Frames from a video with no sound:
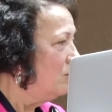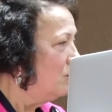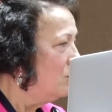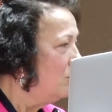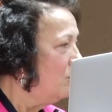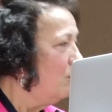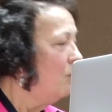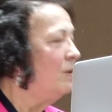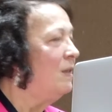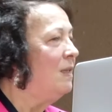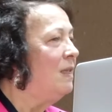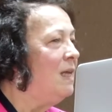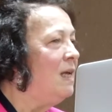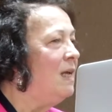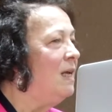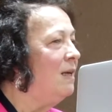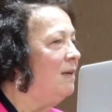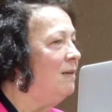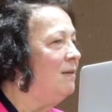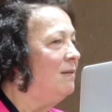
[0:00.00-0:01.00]
So
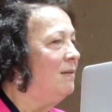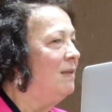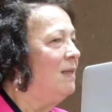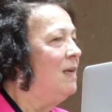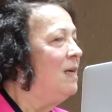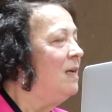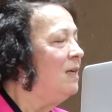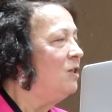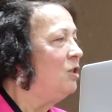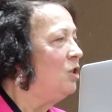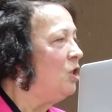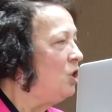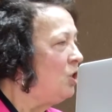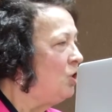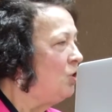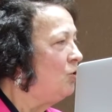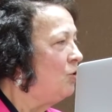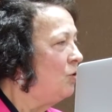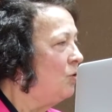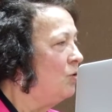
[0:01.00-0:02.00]
these
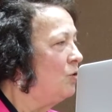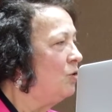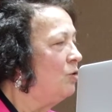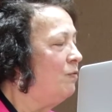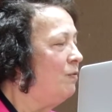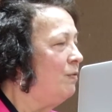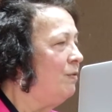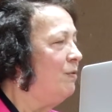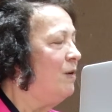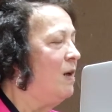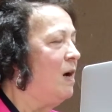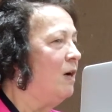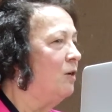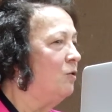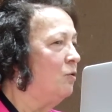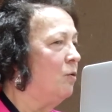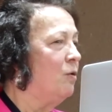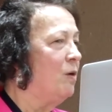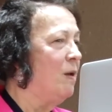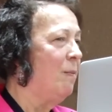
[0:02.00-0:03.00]
issues, we
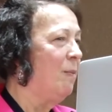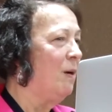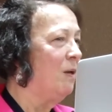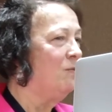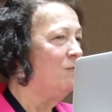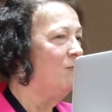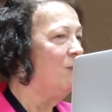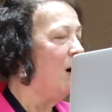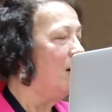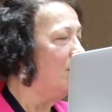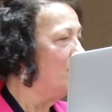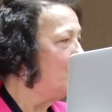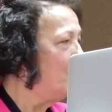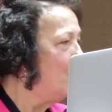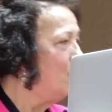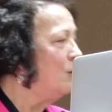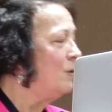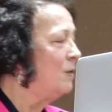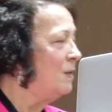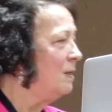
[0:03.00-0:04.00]
are talking about
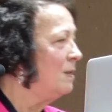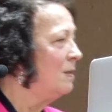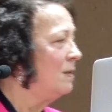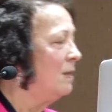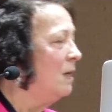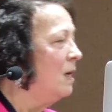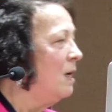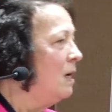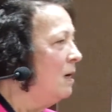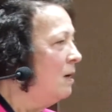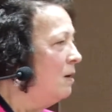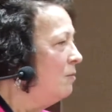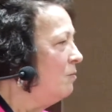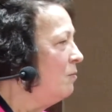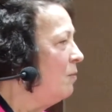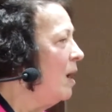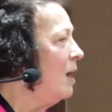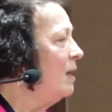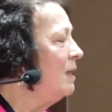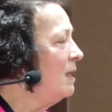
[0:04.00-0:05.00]
one person's
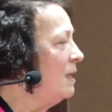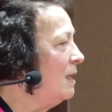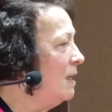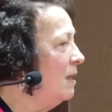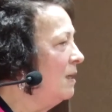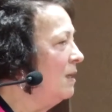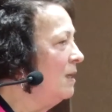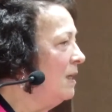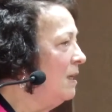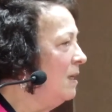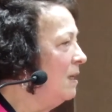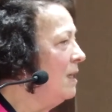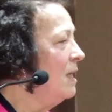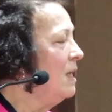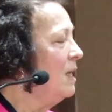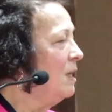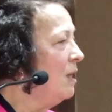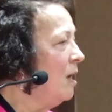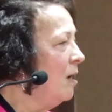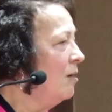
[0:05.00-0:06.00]
one
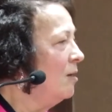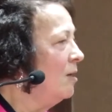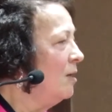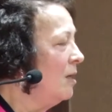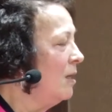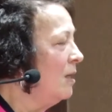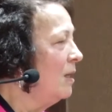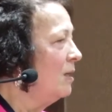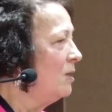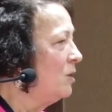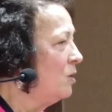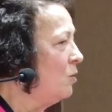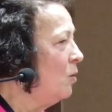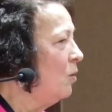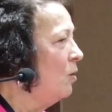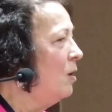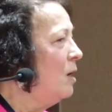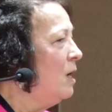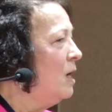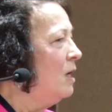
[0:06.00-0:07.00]
killing, non-killing.
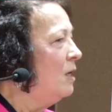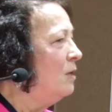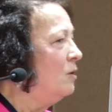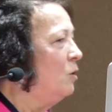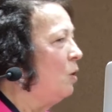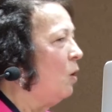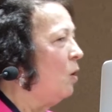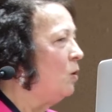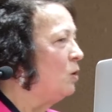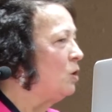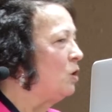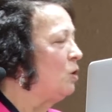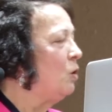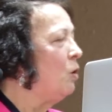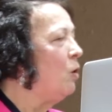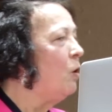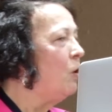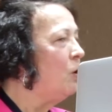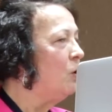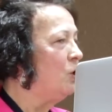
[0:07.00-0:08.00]
So those
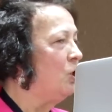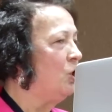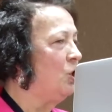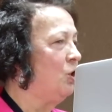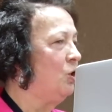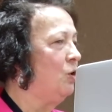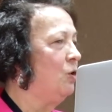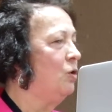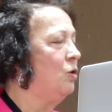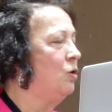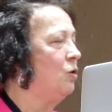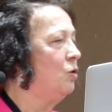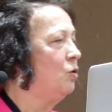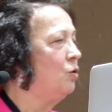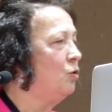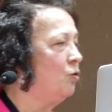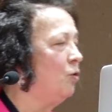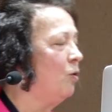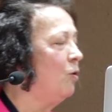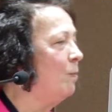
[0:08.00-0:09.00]
core issues
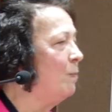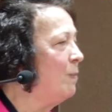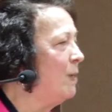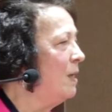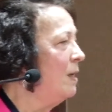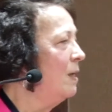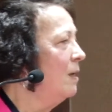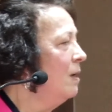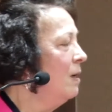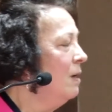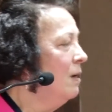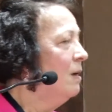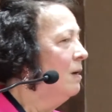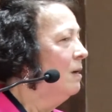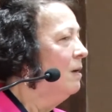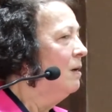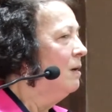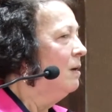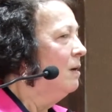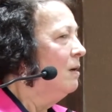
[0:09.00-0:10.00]
should be
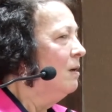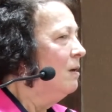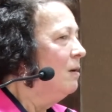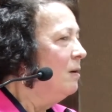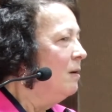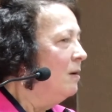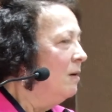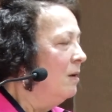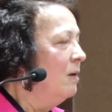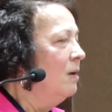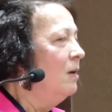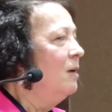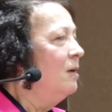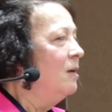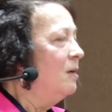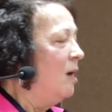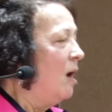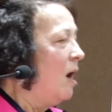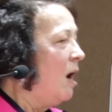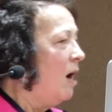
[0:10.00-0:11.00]

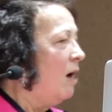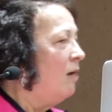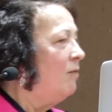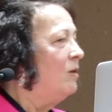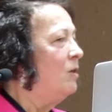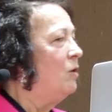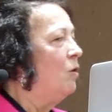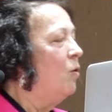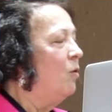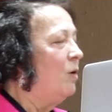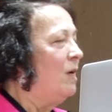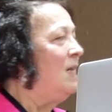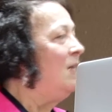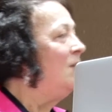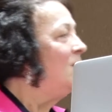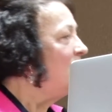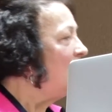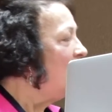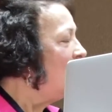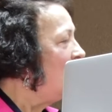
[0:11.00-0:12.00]
covered or
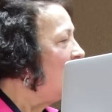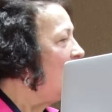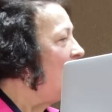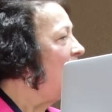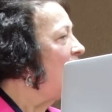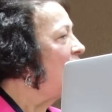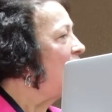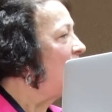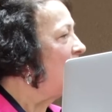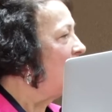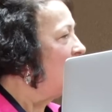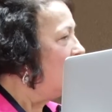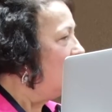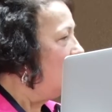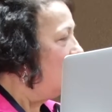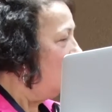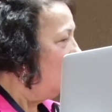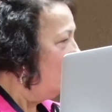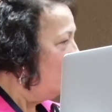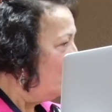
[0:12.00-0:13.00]

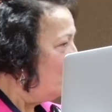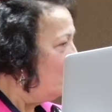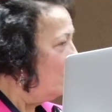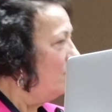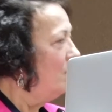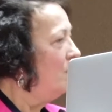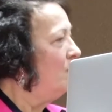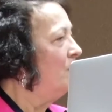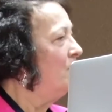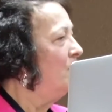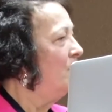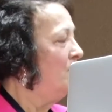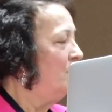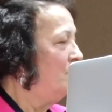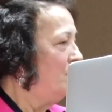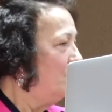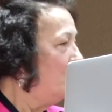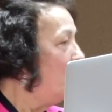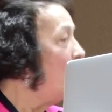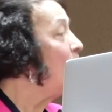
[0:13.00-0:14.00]
internationally
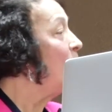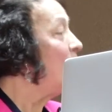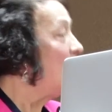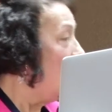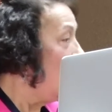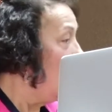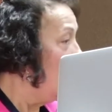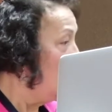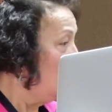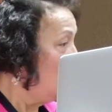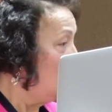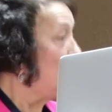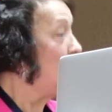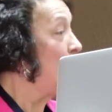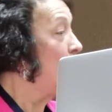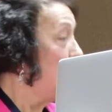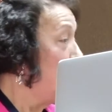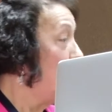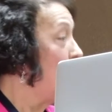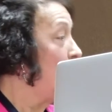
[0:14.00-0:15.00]
mobilized
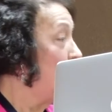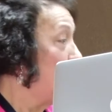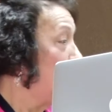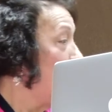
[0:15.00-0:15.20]
to work